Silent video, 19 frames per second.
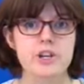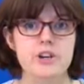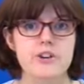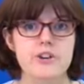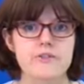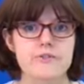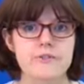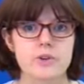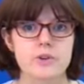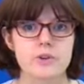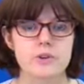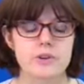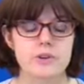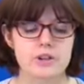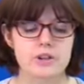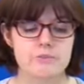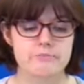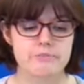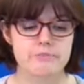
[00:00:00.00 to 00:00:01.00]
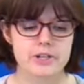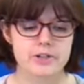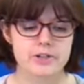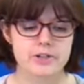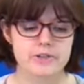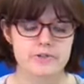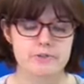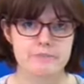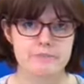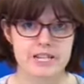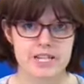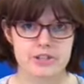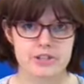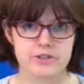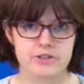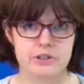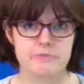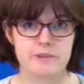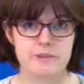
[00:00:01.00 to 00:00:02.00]
For most of the
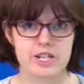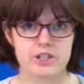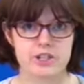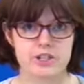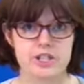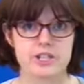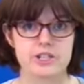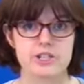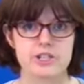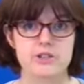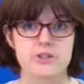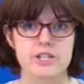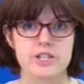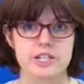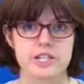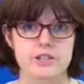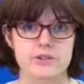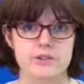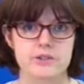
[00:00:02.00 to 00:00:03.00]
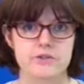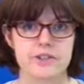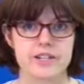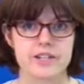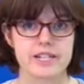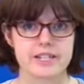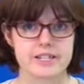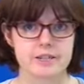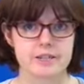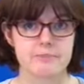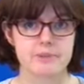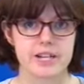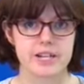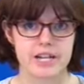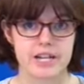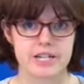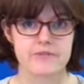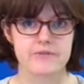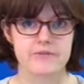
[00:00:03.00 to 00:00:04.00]
medical specialties, you need to have at least
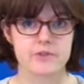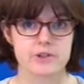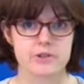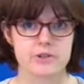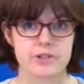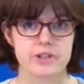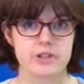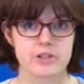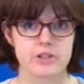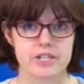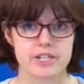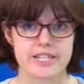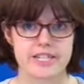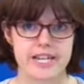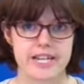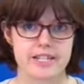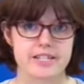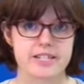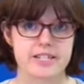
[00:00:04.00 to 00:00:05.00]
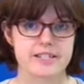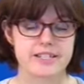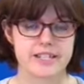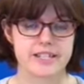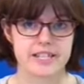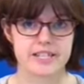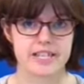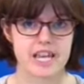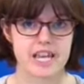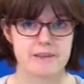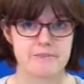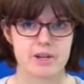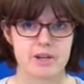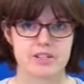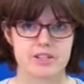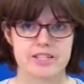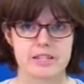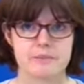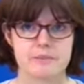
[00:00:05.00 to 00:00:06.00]
applied for and got a date to sit the
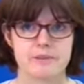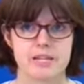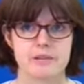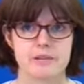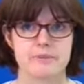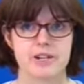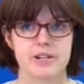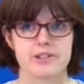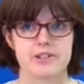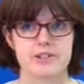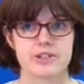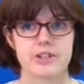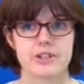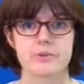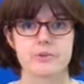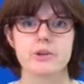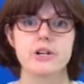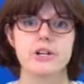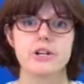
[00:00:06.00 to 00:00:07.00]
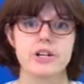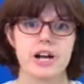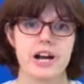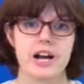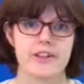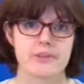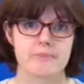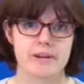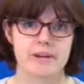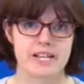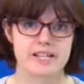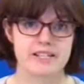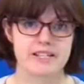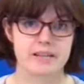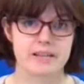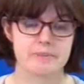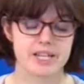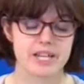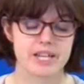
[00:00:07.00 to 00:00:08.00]
MRCP Part 2 and the PACES
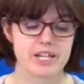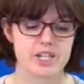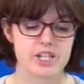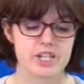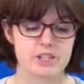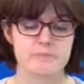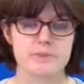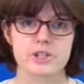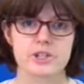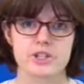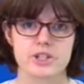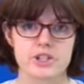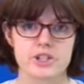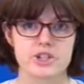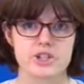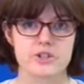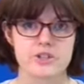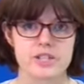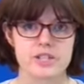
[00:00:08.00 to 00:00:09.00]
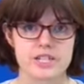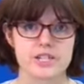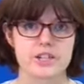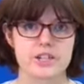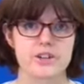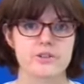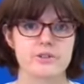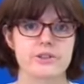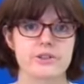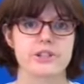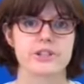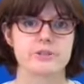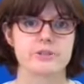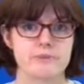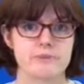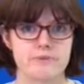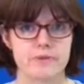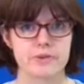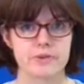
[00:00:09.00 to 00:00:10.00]
applications, because you do need to hold those
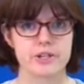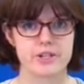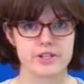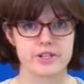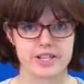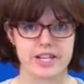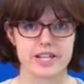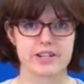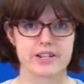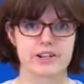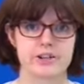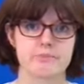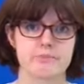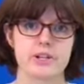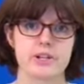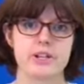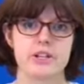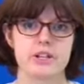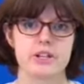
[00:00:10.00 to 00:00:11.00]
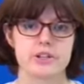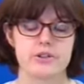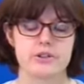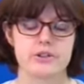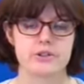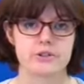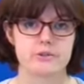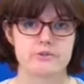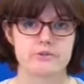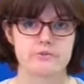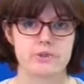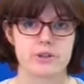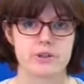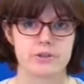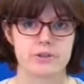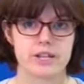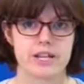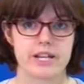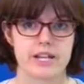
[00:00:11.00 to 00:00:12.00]
before you take up your
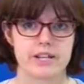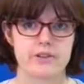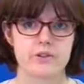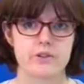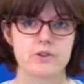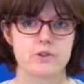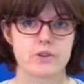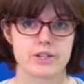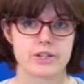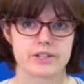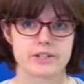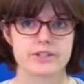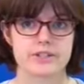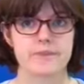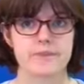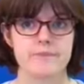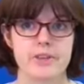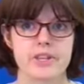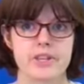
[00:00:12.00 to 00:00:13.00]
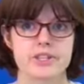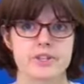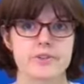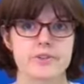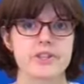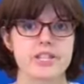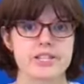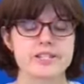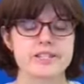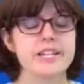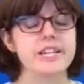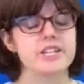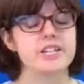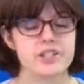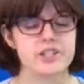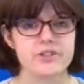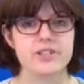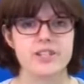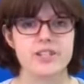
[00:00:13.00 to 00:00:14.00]
role in August. So at this
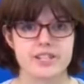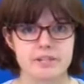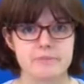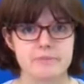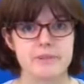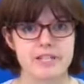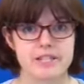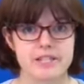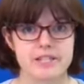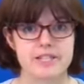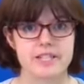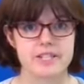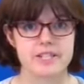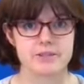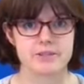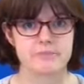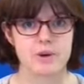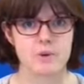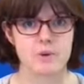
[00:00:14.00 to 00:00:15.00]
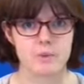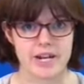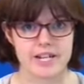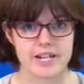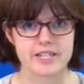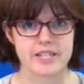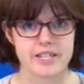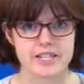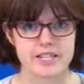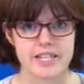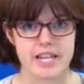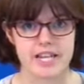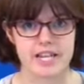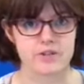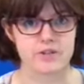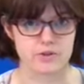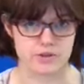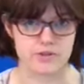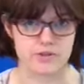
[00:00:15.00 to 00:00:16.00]
stage, you need to be in the system waiting a
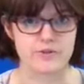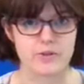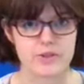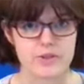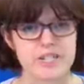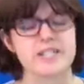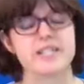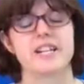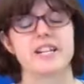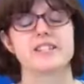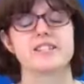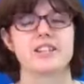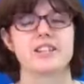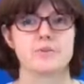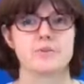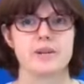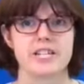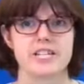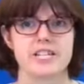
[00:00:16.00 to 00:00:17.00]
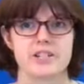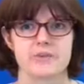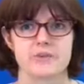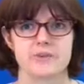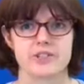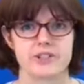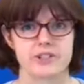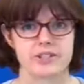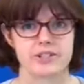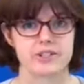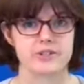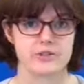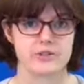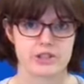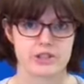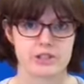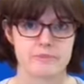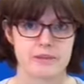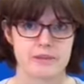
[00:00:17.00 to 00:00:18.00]
date, or have already sat it and waiting result, in
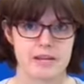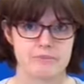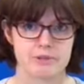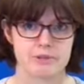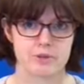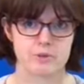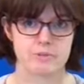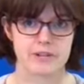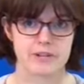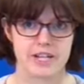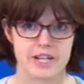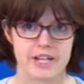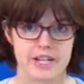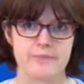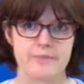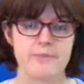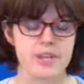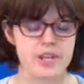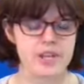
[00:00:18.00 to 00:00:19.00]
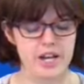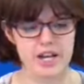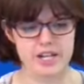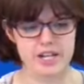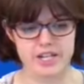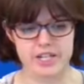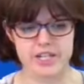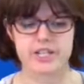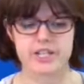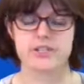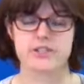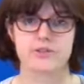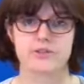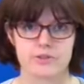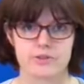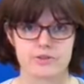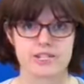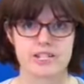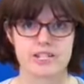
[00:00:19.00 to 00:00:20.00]
order to be able to apply. And you need to
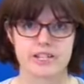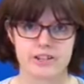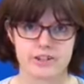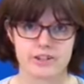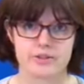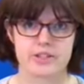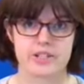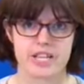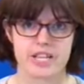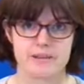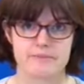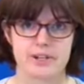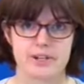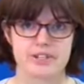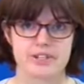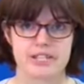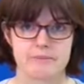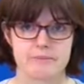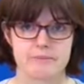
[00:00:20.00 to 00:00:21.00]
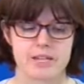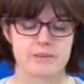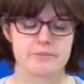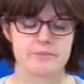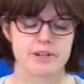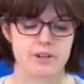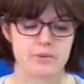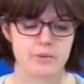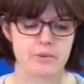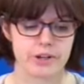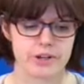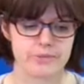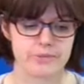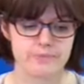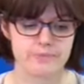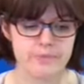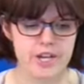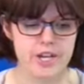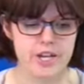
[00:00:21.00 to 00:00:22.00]
already hold the MRCP Part 1.
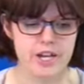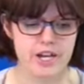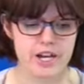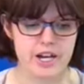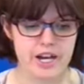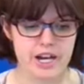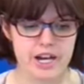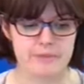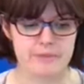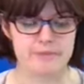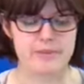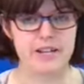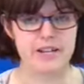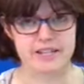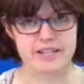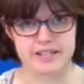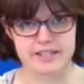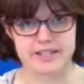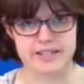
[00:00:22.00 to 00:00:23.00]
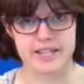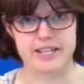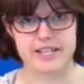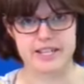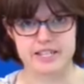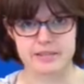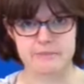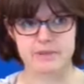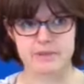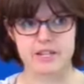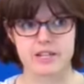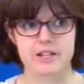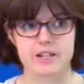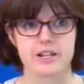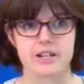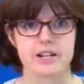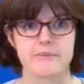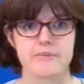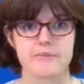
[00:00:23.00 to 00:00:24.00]
As I say,
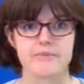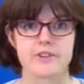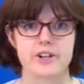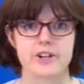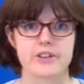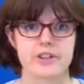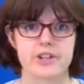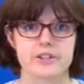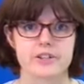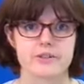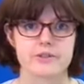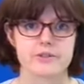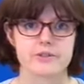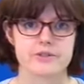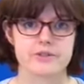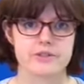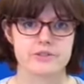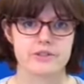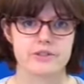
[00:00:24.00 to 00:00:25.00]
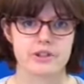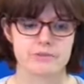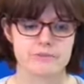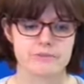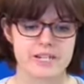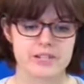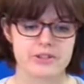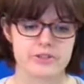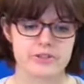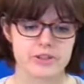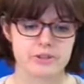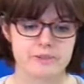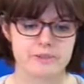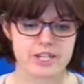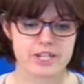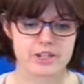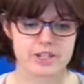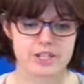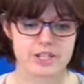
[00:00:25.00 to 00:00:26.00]
similar for other non-medical
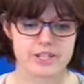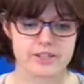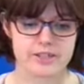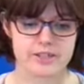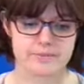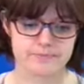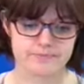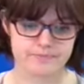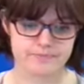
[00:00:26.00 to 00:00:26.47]
specialties.